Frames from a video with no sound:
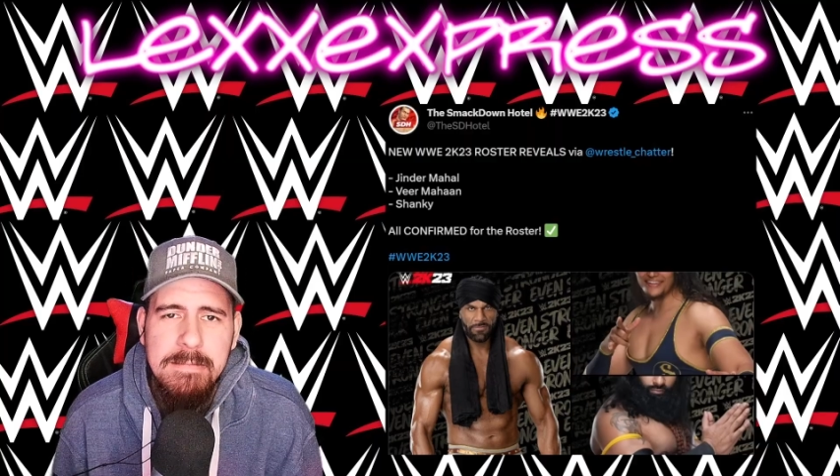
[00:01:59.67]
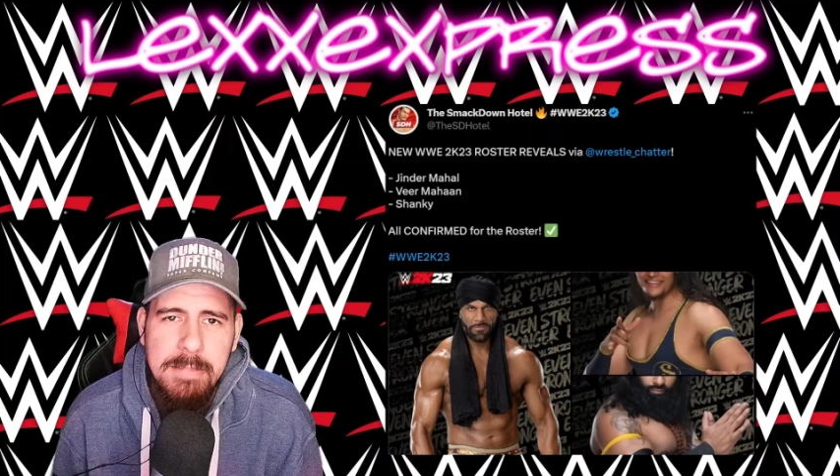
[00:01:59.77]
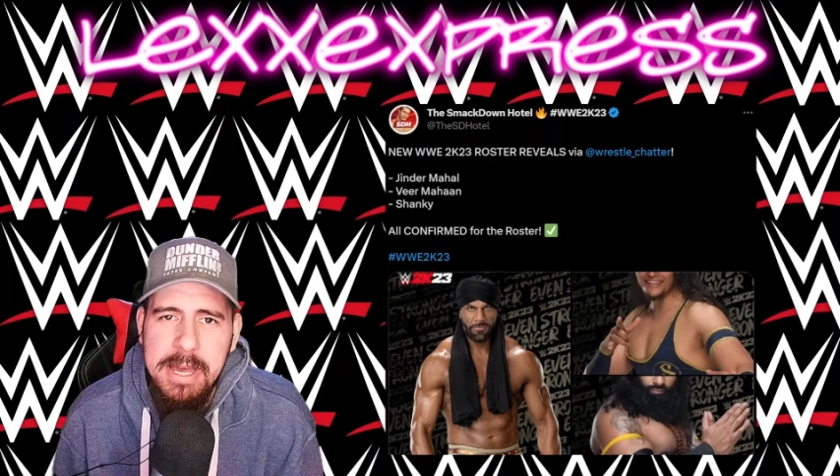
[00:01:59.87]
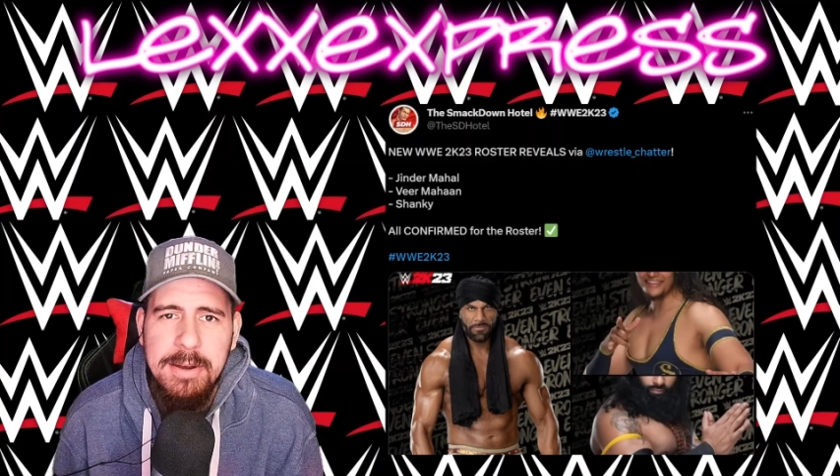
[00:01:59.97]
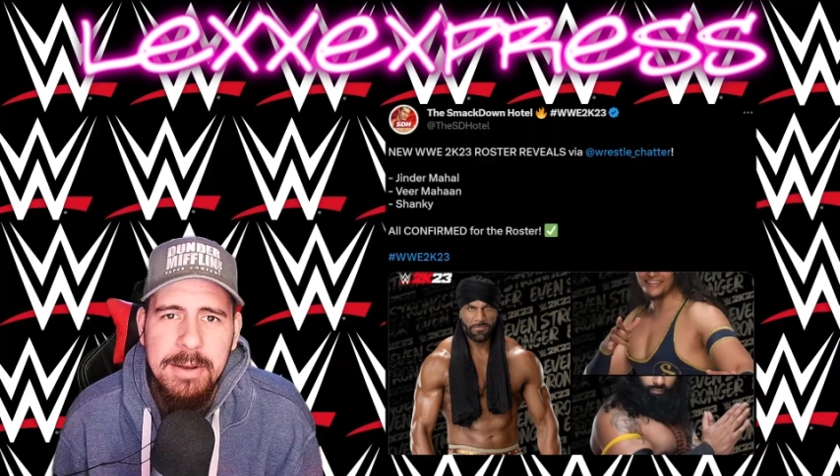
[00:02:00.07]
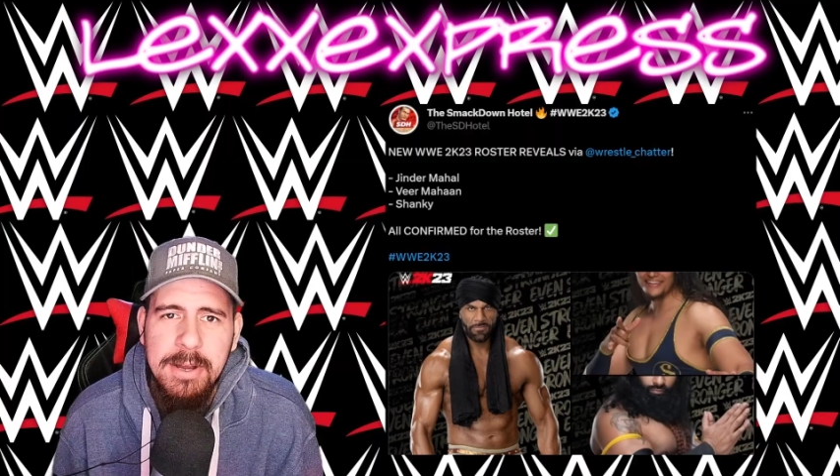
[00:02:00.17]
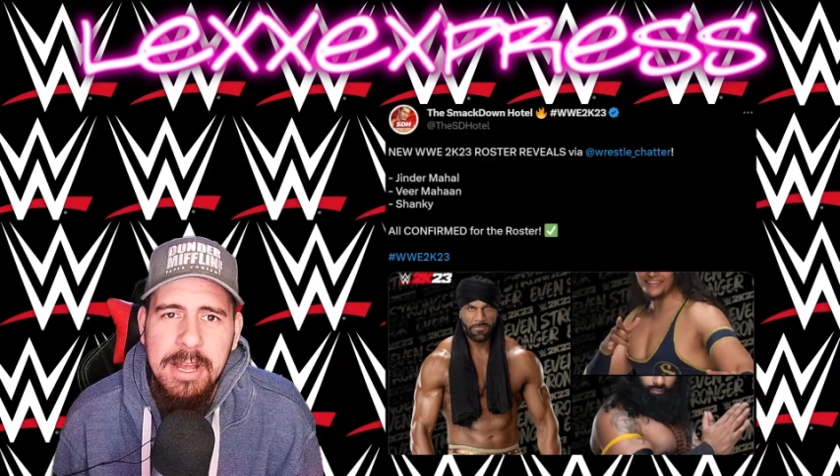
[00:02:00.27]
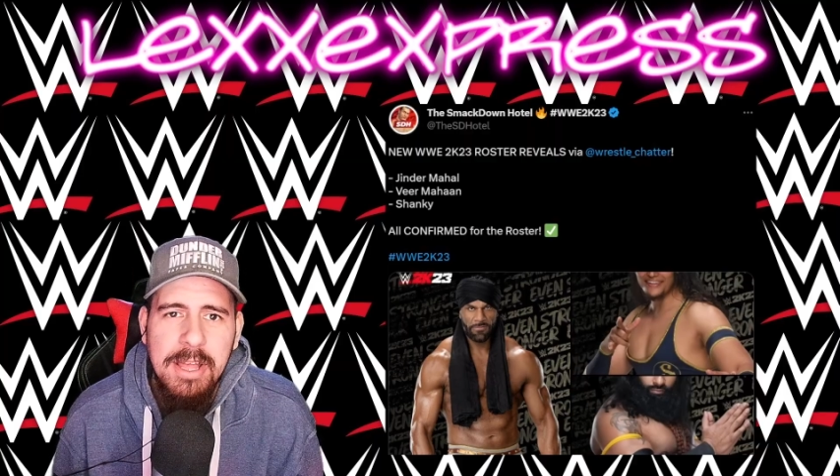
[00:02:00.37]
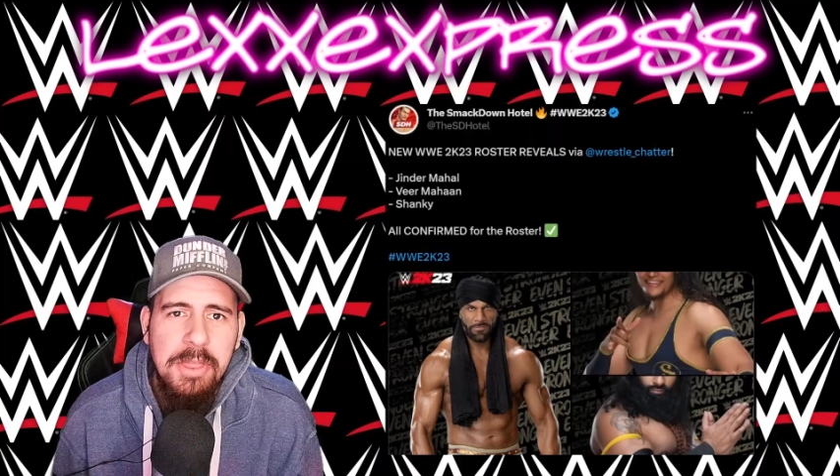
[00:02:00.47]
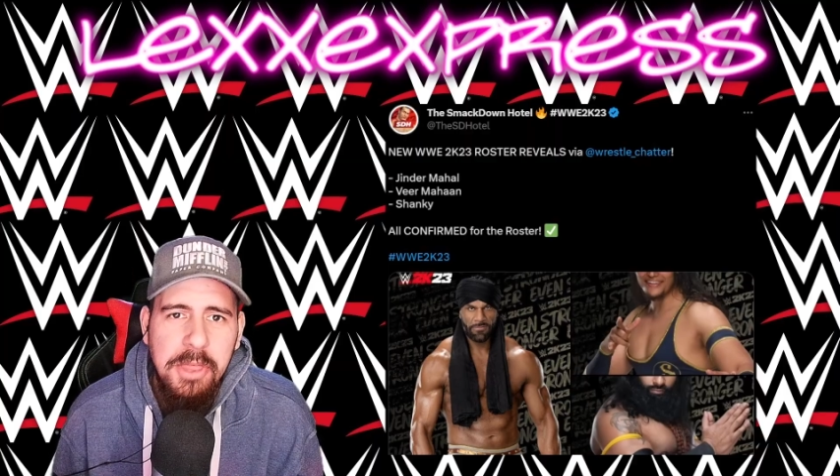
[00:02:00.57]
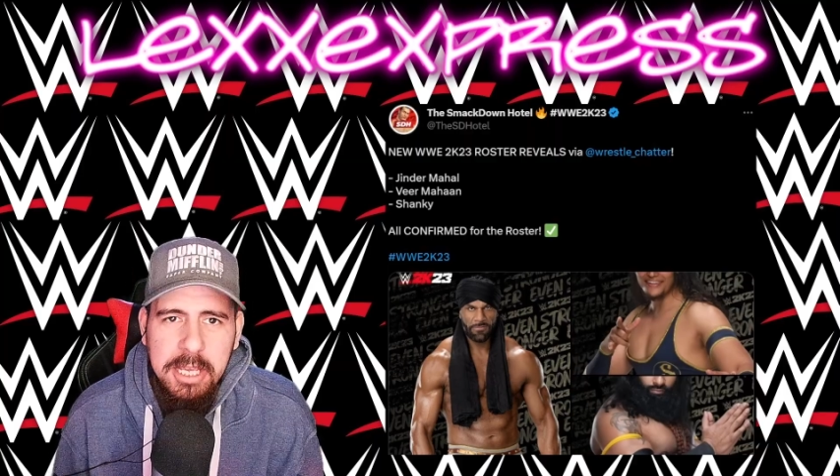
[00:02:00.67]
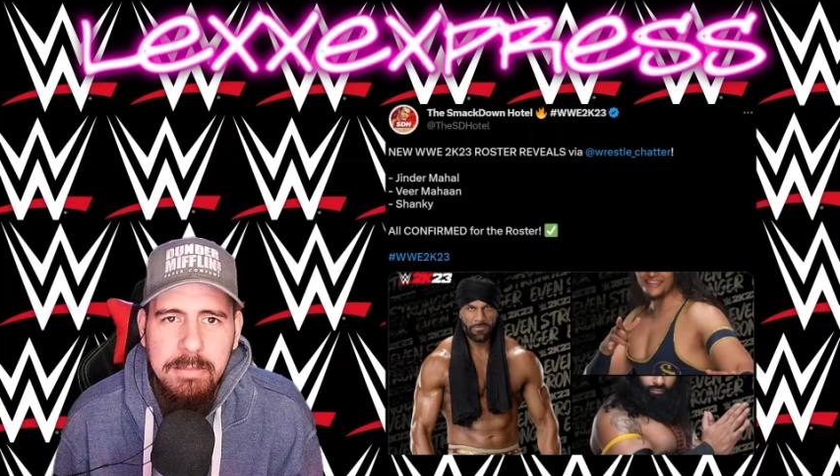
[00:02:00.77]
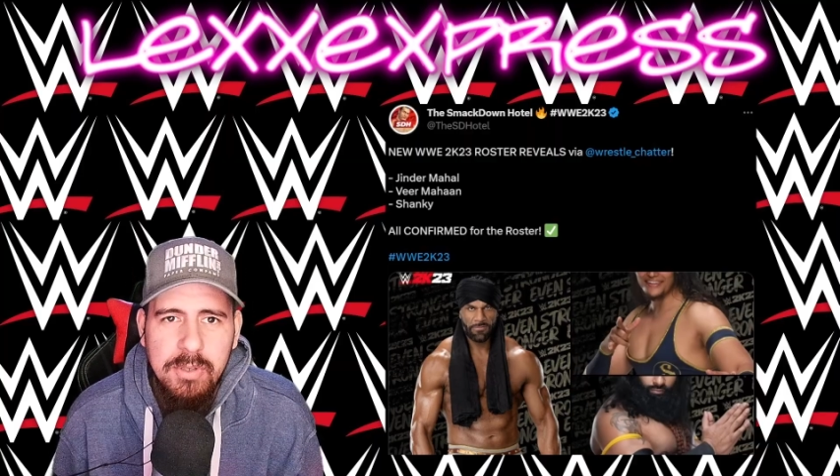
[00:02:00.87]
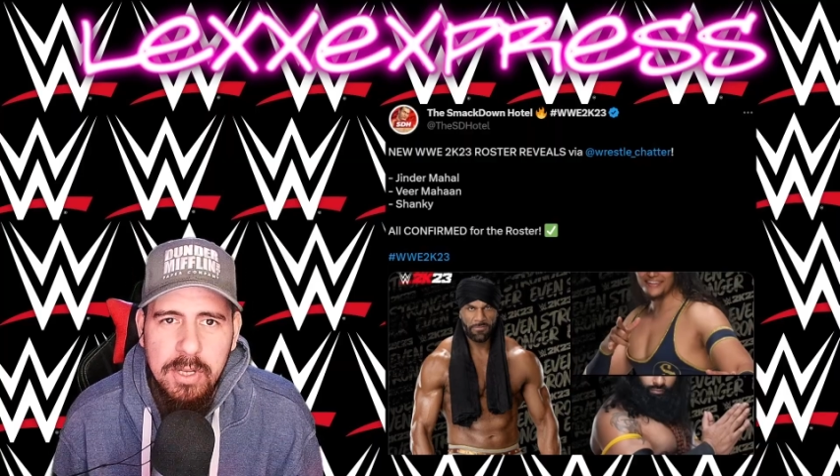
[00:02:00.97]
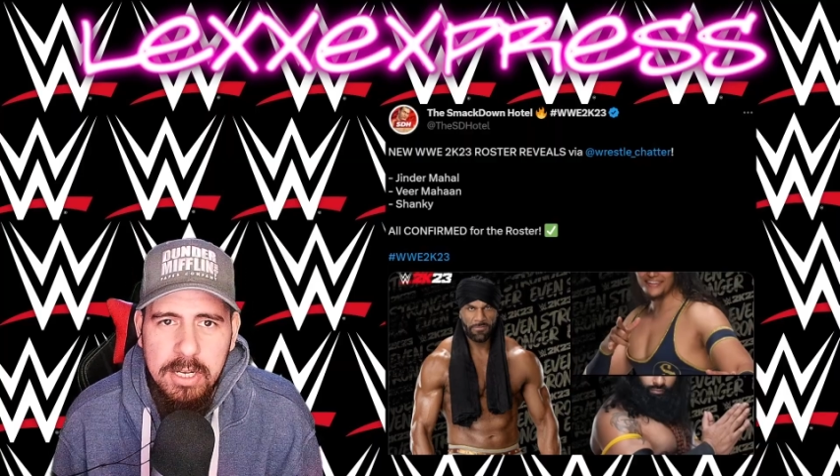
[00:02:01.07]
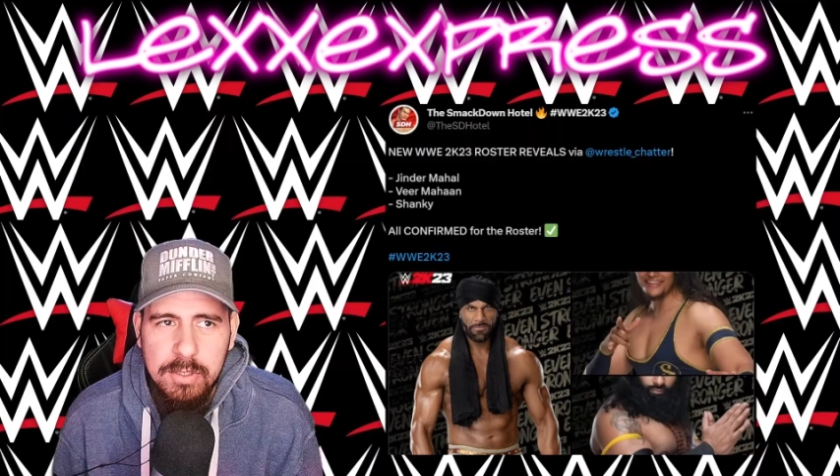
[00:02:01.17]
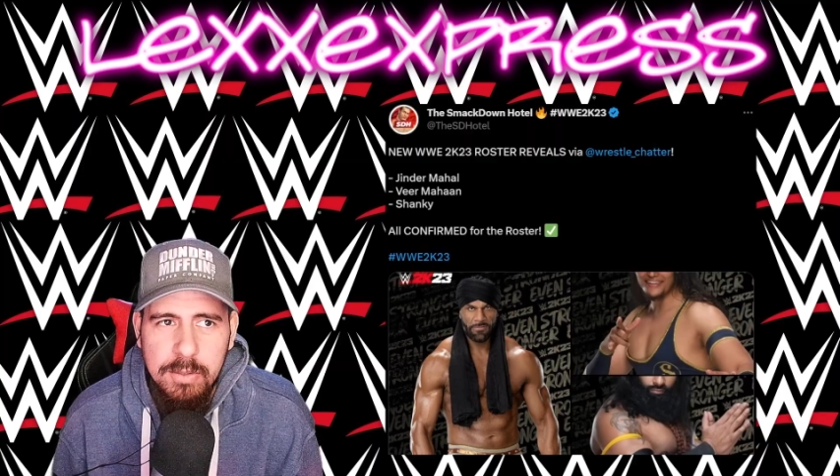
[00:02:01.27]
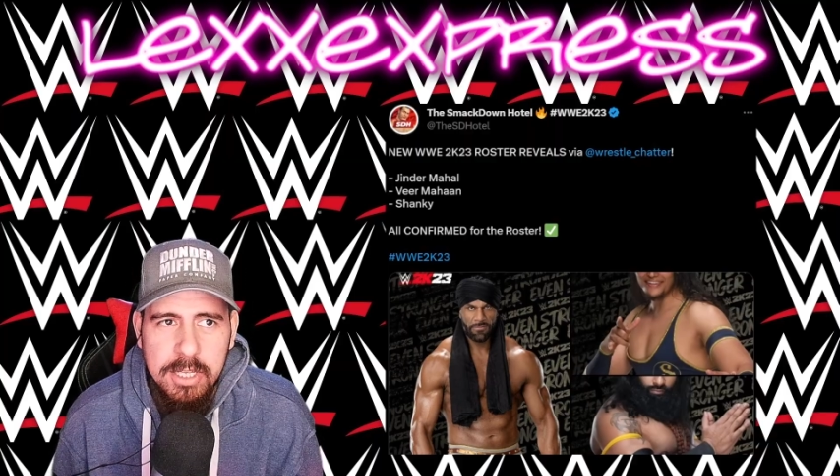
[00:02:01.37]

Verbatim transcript: better theme songs when